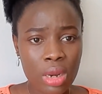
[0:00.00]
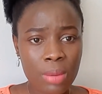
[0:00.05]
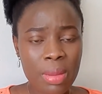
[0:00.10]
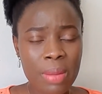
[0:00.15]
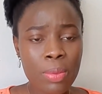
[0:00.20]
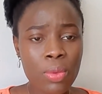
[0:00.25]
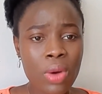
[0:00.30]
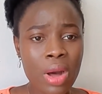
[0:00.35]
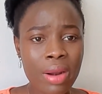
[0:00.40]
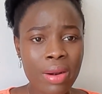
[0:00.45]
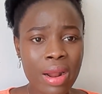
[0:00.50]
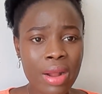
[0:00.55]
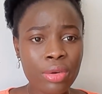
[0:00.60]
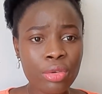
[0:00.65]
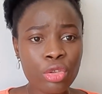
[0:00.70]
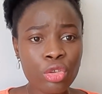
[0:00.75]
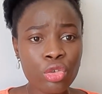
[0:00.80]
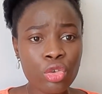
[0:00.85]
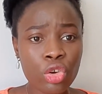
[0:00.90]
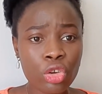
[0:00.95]
People around
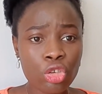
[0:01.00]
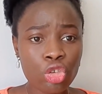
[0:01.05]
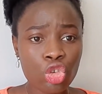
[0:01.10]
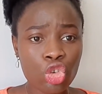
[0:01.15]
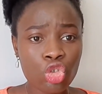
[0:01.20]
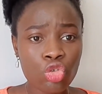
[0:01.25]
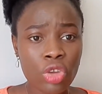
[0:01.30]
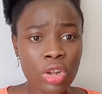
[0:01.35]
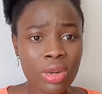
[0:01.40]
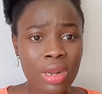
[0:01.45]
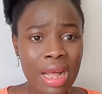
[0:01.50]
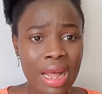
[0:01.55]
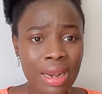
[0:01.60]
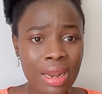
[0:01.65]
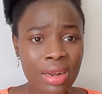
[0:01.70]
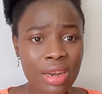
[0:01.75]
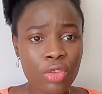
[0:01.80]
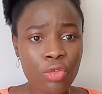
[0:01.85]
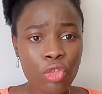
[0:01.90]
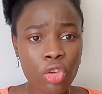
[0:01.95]
you, your children, are
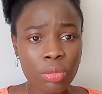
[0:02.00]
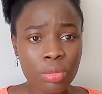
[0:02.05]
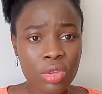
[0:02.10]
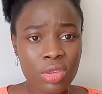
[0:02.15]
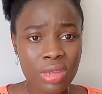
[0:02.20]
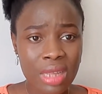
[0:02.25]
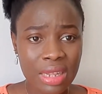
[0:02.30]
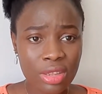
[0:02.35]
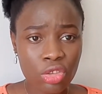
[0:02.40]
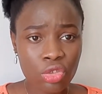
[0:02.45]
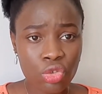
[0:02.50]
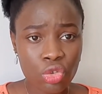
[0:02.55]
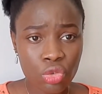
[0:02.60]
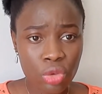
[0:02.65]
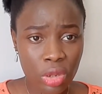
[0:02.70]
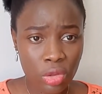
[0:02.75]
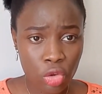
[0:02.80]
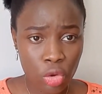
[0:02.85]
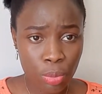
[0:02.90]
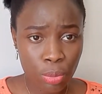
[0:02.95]
learning from this attitude that
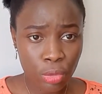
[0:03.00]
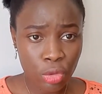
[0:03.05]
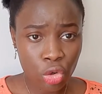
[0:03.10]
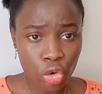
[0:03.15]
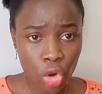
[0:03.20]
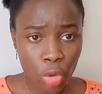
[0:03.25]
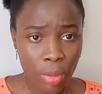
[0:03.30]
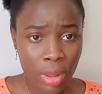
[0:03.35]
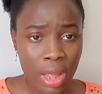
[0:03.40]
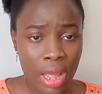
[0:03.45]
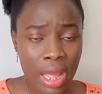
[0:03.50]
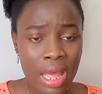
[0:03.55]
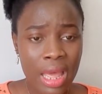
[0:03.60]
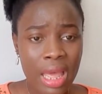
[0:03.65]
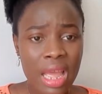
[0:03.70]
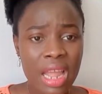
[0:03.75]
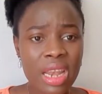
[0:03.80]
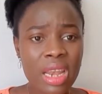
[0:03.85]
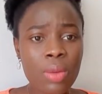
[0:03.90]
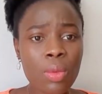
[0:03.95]
you're putting up,
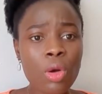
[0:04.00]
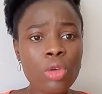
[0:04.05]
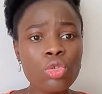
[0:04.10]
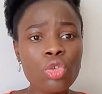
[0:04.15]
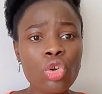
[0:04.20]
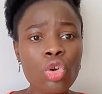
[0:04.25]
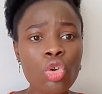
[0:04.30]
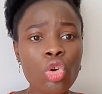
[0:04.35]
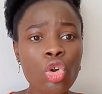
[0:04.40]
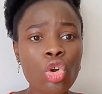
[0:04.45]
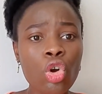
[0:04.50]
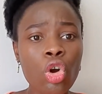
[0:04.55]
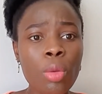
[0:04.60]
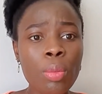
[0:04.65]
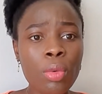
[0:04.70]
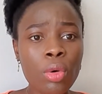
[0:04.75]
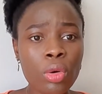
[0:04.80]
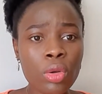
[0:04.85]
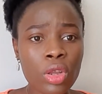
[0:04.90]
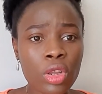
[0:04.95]
and they also grow up
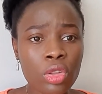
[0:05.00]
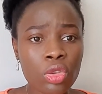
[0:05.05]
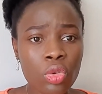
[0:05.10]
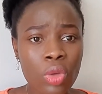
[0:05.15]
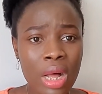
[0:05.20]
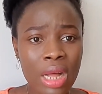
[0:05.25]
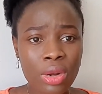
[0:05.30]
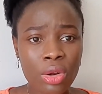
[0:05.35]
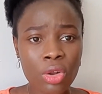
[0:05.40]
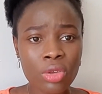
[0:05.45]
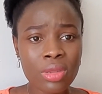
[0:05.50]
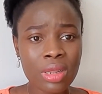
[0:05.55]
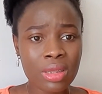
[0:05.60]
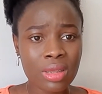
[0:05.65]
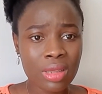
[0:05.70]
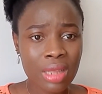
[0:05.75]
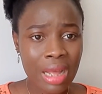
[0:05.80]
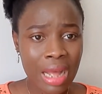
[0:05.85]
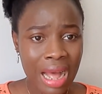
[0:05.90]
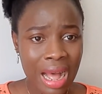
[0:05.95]
into adults that
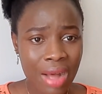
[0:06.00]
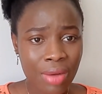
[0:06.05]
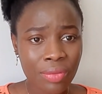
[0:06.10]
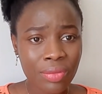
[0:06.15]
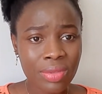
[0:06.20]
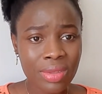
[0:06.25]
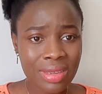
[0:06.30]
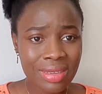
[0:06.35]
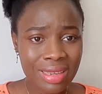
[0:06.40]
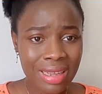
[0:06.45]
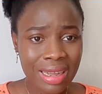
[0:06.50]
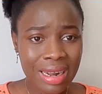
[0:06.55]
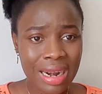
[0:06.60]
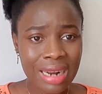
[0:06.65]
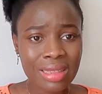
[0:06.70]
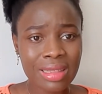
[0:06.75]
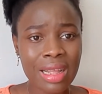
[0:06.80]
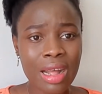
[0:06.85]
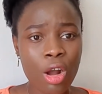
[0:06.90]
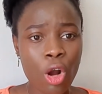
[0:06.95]
have this
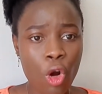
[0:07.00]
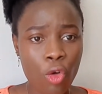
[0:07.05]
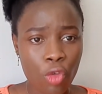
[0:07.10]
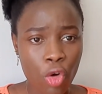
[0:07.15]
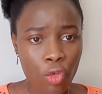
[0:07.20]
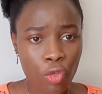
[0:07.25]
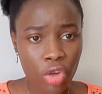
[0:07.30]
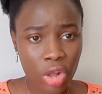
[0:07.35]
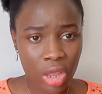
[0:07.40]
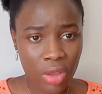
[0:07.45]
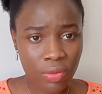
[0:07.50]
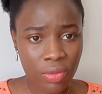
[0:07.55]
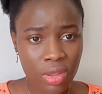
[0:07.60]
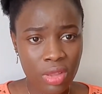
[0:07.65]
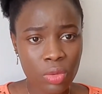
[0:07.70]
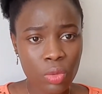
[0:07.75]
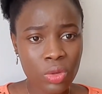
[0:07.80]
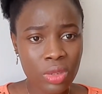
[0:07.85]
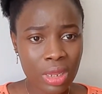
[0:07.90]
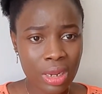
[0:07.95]
character of unforgiveness,
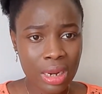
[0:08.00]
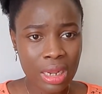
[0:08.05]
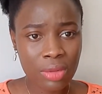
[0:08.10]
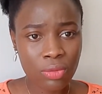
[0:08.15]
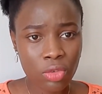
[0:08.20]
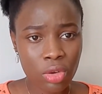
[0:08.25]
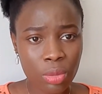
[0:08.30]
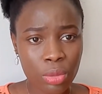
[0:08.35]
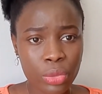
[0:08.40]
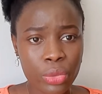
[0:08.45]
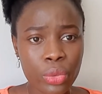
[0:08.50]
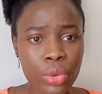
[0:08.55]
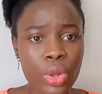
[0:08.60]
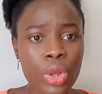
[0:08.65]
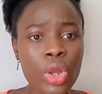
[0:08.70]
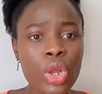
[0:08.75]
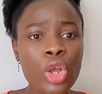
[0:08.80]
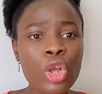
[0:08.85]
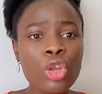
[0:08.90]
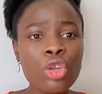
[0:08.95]
which they learn from you.
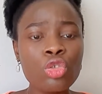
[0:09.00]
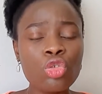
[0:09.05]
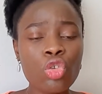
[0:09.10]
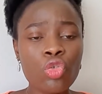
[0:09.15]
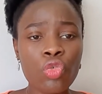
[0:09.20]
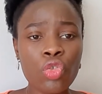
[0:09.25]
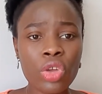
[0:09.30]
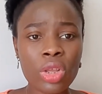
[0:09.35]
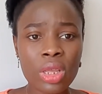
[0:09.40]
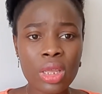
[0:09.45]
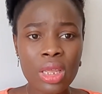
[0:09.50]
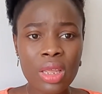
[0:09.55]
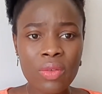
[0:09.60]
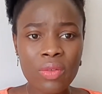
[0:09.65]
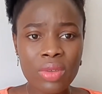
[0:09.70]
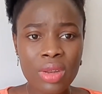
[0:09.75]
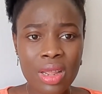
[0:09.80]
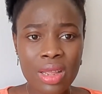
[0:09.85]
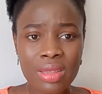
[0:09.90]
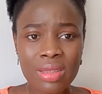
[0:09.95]
So
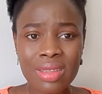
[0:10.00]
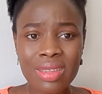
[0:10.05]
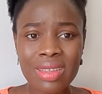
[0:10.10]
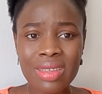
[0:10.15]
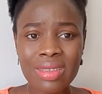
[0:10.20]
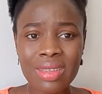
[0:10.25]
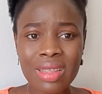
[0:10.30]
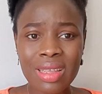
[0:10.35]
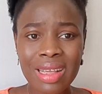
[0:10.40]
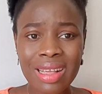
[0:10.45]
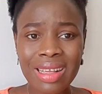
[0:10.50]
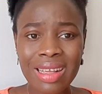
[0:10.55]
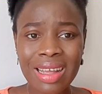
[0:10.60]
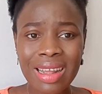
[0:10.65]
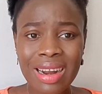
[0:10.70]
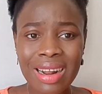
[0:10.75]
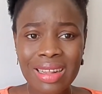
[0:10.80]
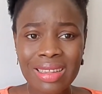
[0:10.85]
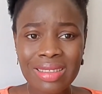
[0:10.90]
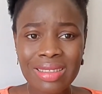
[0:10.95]
forgiveness is a
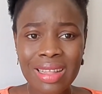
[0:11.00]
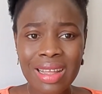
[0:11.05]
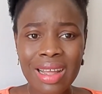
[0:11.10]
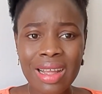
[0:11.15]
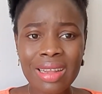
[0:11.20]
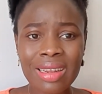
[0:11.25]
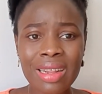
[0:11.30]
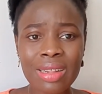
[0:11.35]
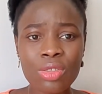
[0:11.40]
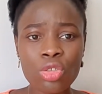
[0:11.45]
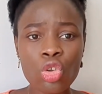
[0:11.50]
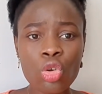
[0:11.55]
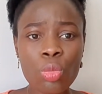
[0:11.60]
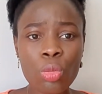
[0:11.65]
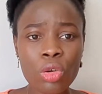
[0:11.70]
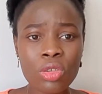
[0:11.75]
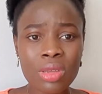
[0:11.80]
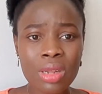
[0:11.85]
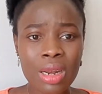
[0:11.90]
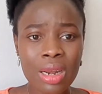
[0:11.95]
character that you
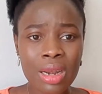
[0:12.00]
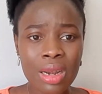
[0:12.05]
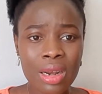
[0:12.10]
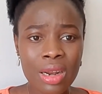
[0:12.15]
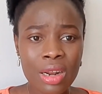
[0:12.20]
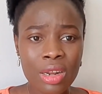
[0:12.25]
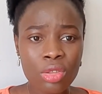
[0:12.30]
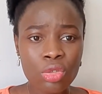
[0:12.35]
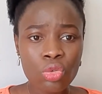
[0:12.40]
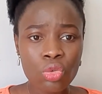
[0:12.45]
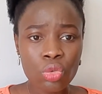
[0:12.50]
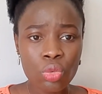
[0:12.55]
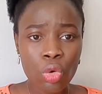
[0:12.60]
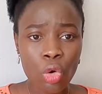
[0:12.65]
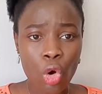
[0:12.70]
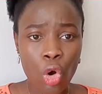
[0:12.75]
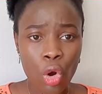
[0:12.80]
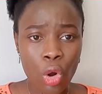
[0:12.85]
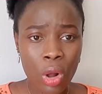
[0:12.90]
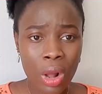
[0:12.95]
must learn to
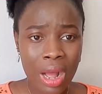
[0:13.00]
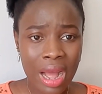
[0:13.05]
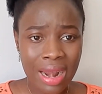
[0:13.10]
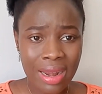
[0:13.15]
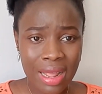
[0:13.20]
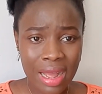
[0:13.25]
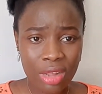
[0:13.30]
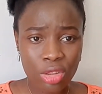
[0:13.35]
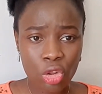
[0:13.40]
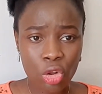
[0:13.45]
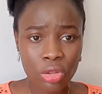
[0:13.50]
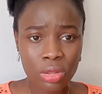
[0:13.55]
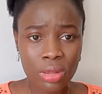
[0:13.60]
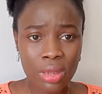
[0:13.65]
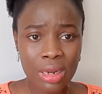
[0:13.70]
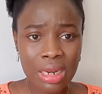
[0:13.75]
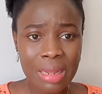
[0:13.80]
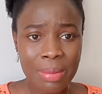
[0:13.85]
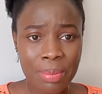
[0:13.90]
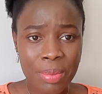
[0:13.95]
carry out on a
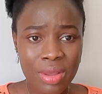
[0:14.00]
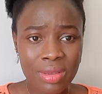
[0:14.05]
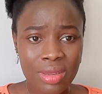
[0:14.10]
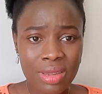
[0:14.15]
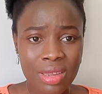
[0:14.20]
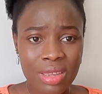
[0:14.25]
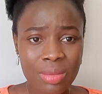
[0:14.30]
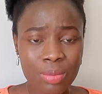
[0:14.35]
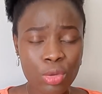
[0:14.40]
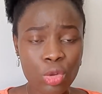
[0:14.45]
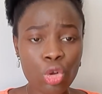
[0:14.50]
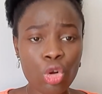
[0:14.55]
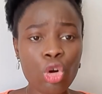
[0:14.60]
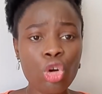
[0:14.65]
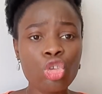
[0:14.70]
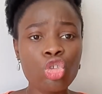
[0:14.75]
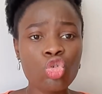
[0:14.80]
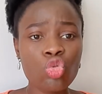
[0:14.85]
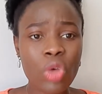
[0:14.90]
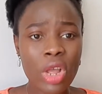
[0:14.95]
daily basis,
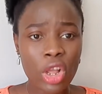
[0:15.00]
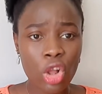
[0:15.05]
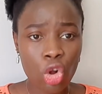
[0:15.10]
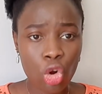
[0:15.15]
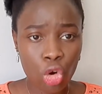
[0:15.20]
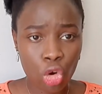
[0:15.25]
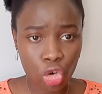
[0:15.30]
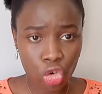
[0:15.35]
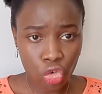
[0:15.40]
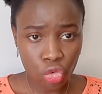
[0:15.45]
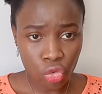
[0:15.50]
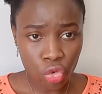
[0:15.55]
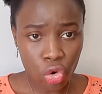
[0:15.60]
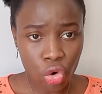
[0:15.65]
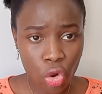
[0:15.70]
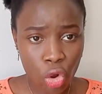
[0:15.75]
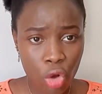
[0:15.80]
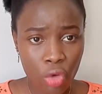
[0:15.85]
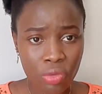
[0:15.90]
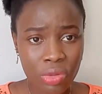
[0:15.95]
because you are in control
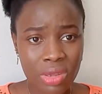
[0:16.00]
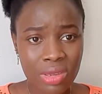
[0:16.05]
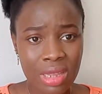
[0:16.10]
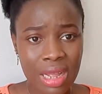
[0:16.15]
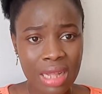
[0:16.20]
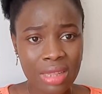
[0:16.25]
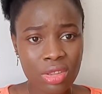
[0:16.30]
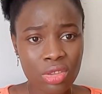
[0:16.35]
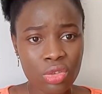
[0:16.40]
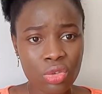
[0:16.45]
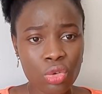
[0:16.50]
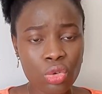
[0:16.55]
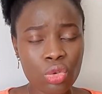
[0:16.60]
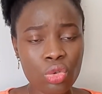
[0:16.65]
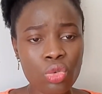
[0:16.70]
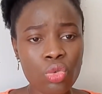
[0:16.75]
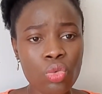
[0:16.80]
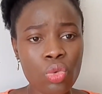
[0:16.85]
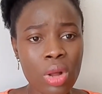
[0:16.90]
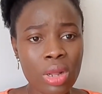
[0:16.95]
of this attitude.
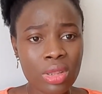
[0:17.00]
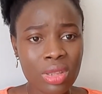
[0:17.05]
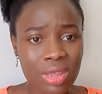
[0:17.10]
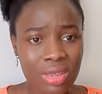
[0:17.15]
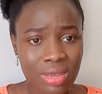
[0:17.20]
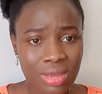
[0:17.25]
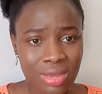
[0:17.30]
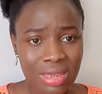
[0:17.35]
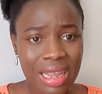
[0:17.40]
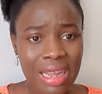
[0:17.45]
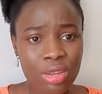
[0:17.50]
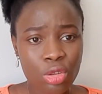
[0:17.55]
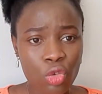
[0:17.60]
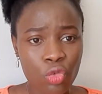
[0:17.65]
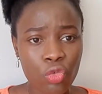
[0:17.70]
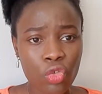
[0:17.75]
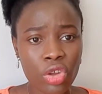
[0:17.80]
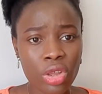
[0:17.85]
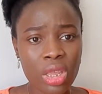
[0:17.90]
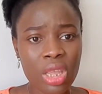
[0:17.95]
You decide to
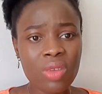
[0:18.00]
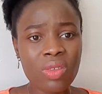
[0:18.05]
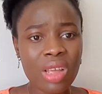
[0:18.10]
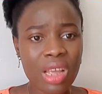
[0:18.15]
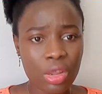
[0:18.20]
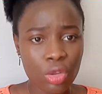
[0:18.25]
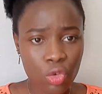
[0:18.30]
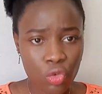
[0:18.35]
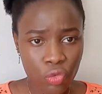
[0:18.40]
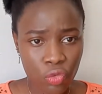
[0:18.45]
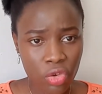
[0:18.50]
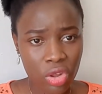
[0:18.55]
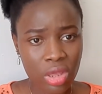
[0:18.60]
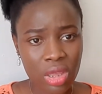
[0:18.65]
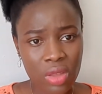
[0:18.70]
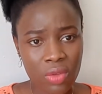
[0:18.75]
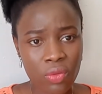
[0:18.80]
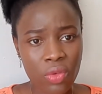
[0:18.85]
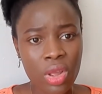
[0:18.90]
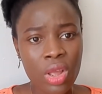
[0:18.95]
forgive and you
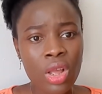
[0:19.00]
forgive.